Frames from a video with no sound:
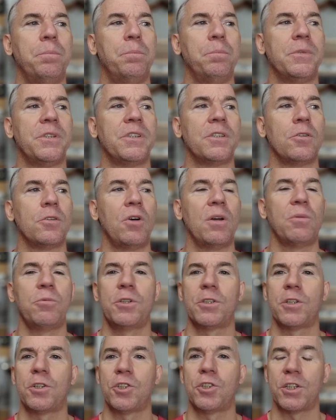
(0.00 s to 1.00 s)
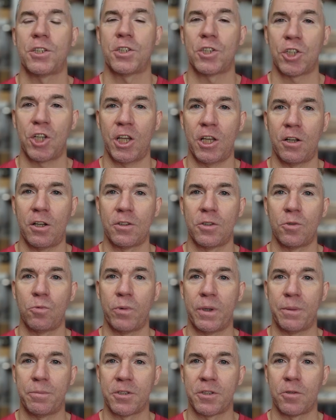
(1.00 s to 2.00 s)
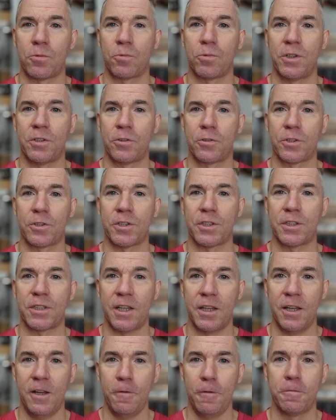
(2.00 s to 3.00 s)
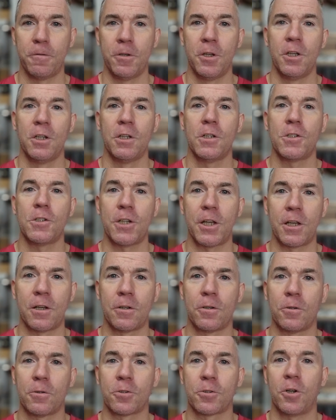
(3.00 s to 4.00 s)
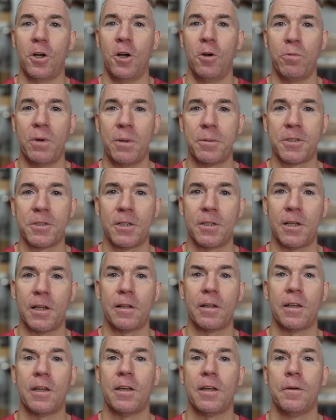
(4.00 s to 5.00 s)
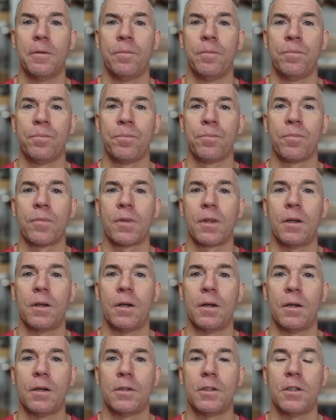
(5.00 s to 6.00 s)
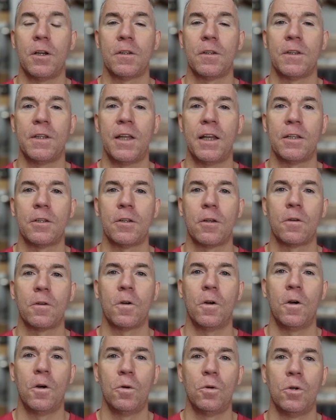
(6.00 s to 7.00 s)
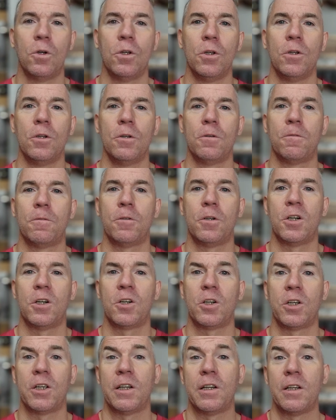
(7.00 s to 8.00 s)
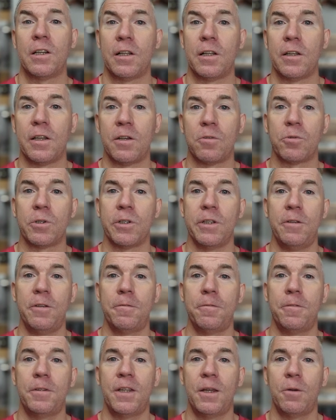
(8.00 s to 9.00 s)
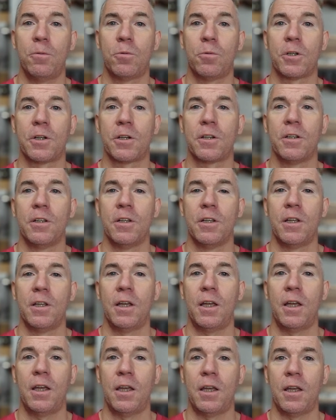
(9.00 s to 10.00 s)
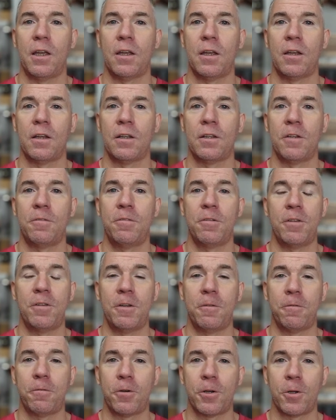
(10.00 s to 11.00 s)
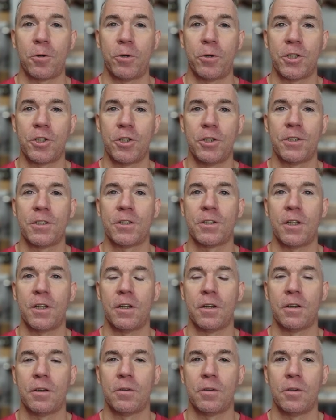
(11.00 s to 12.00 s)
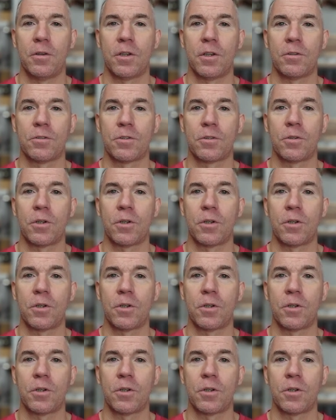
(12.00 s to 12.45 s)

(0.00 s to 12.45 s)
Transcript: So I would suggest check out the website resources they have. Check out also our website, la.net.co, for our LA Relief Network. And if you have any further questions, you can also